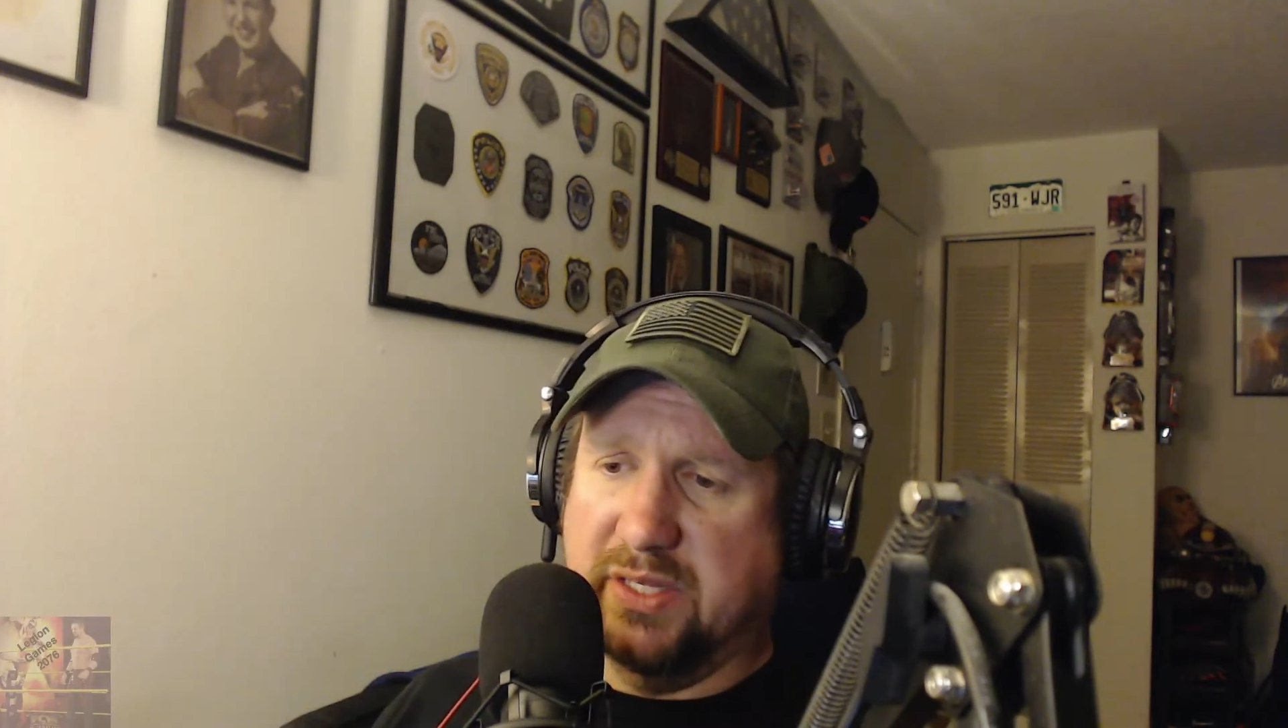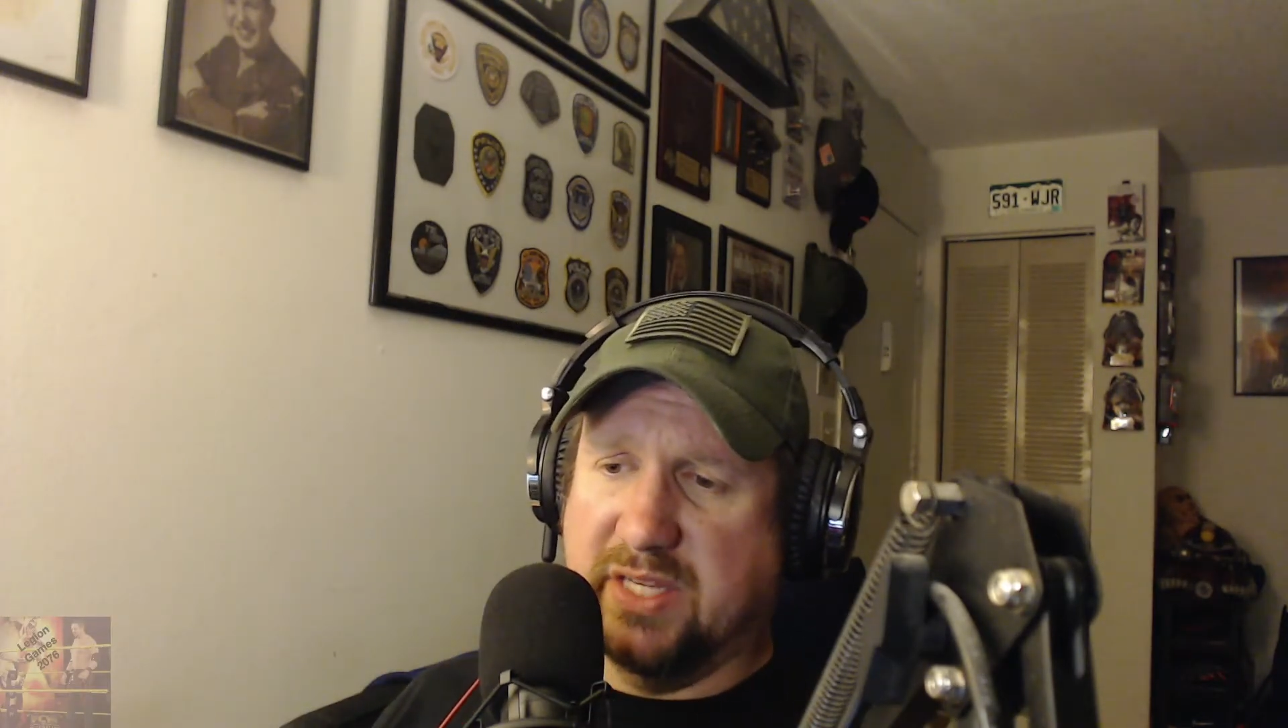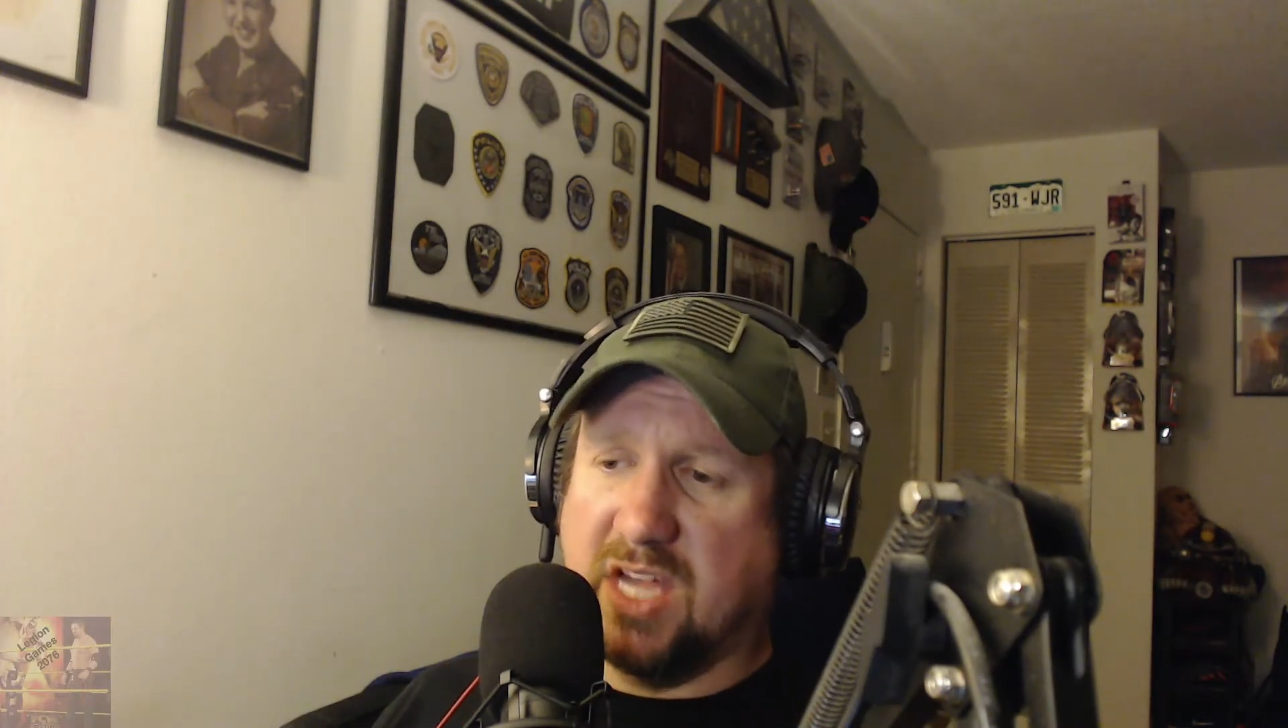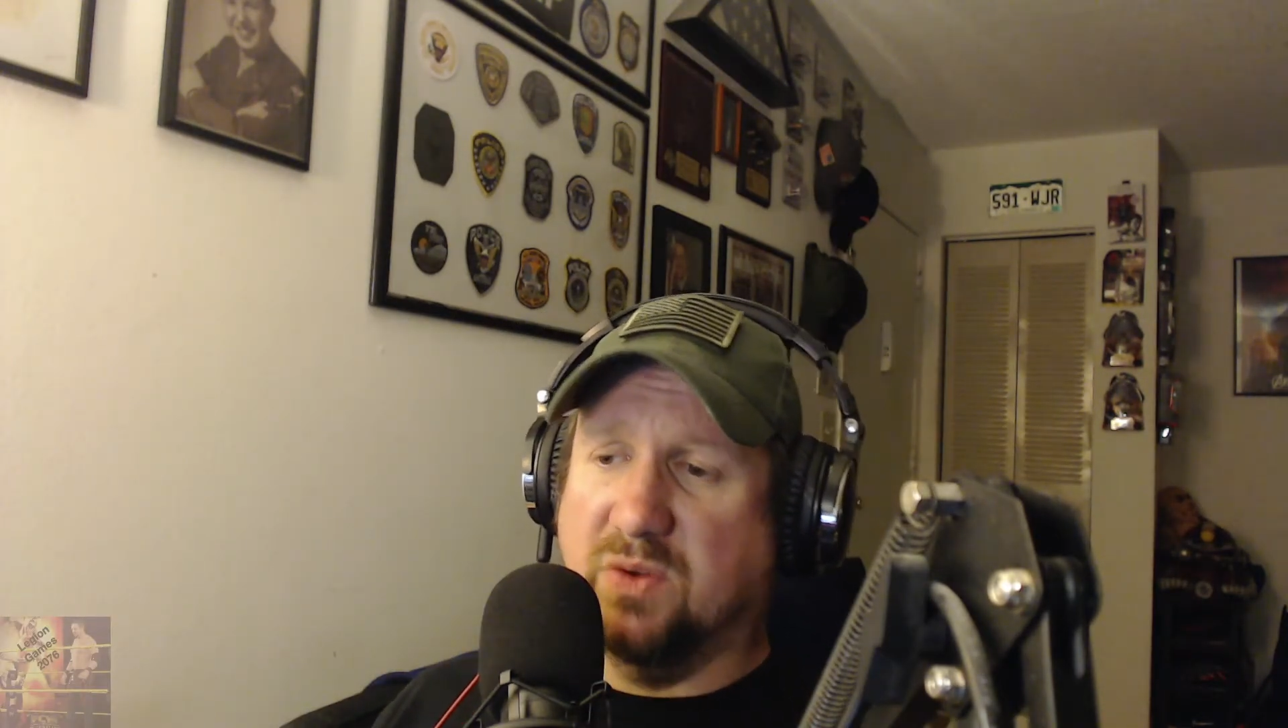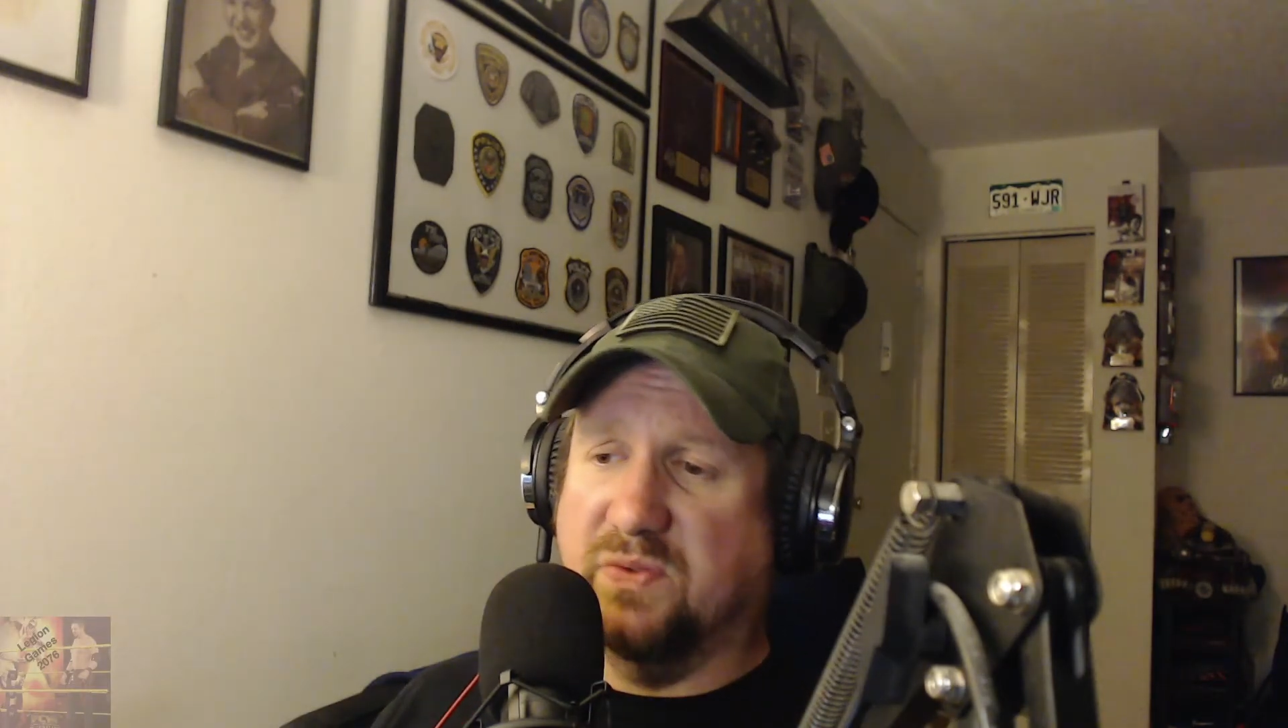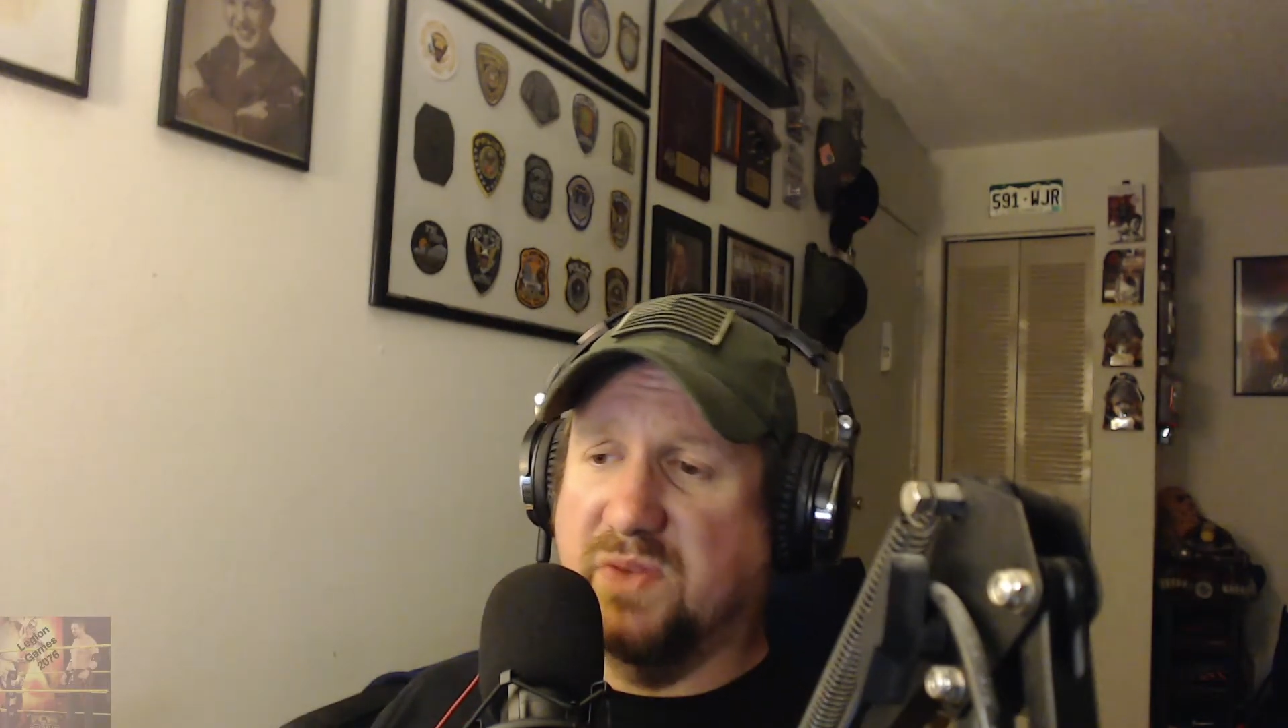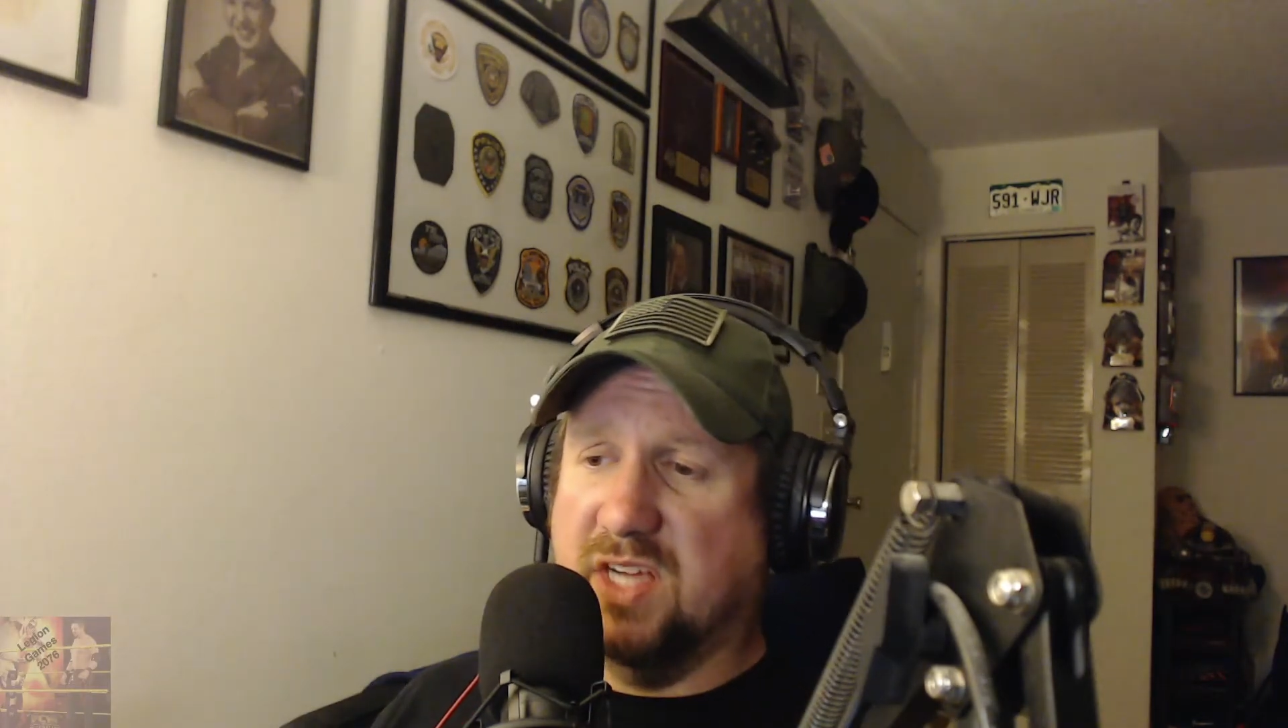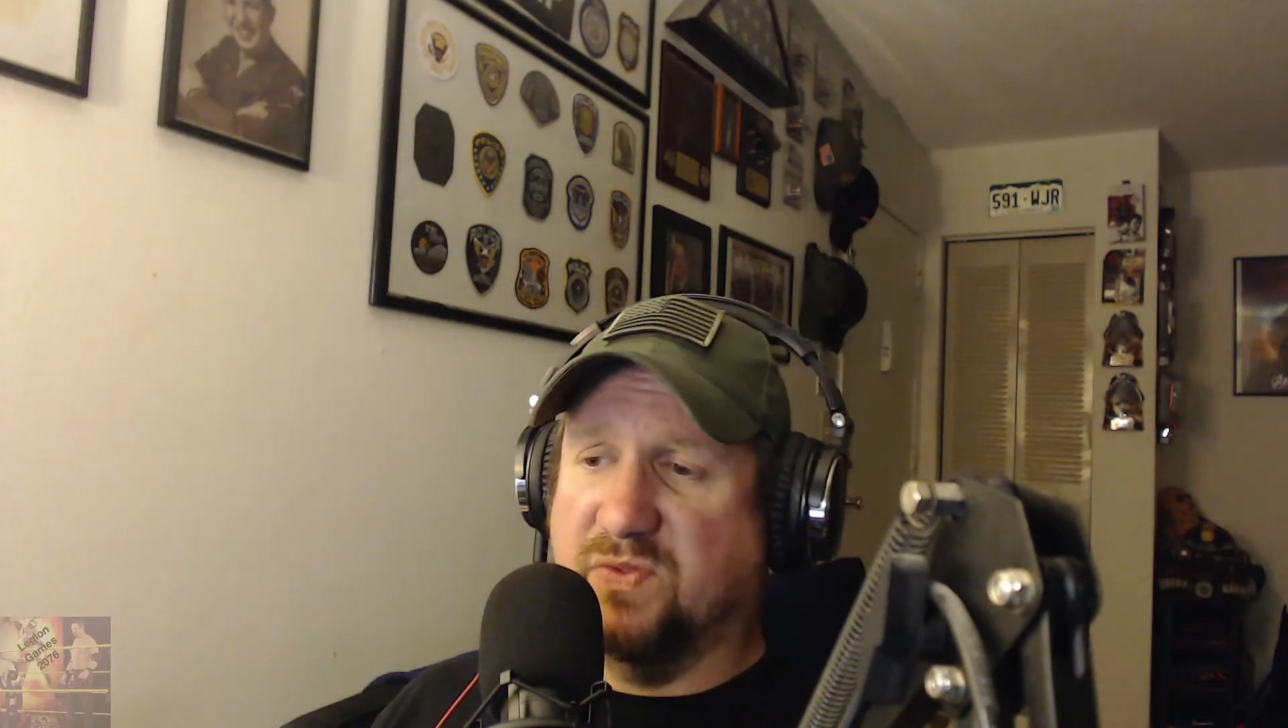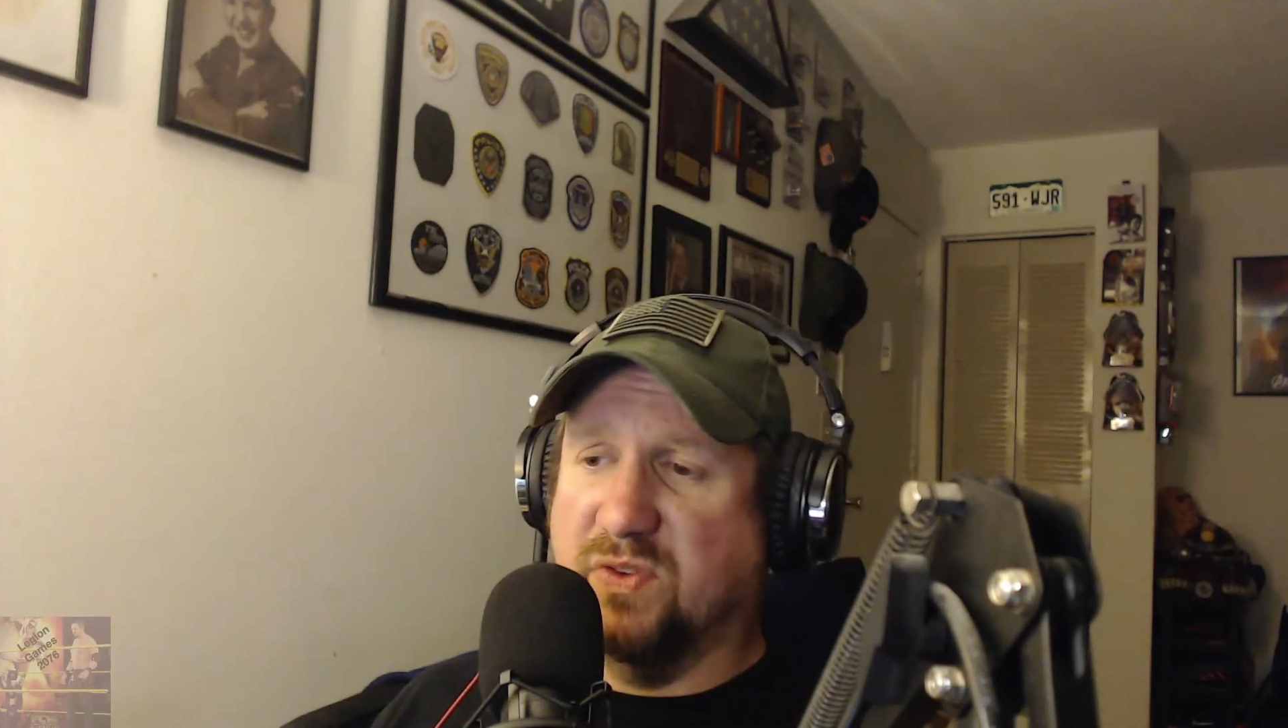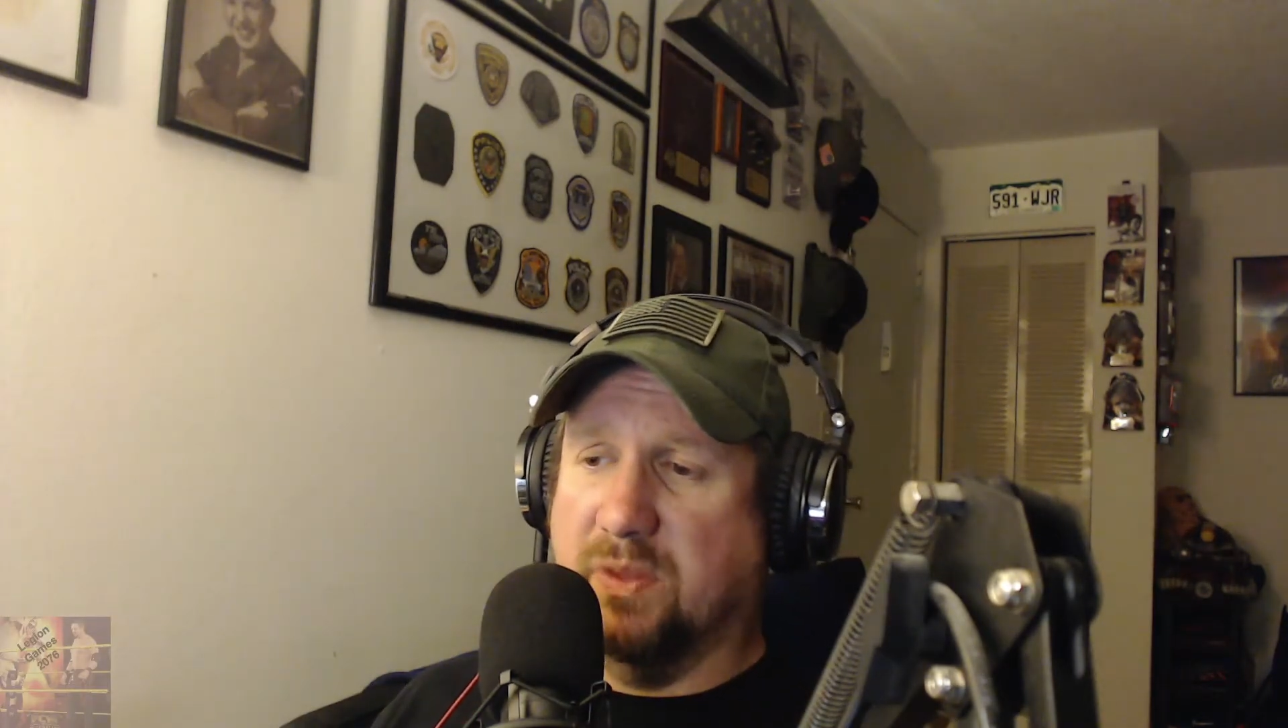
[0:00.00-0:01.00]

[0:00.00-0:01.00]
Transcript: sacrifice for